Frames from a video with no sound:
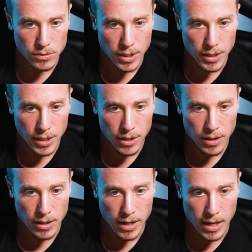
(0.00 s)
right here,
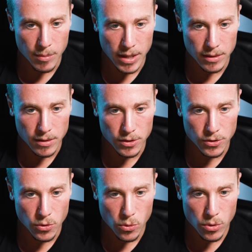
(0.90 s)
and I aim at the
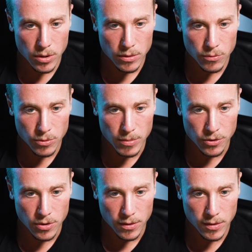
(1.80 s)
door with my
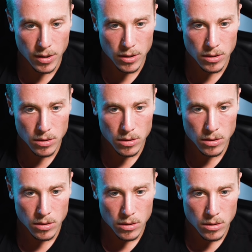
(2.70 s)
crosshair,
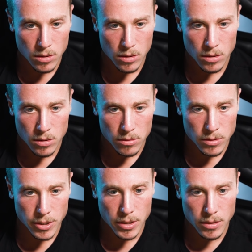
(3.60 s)

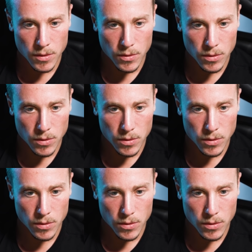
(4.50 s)
right?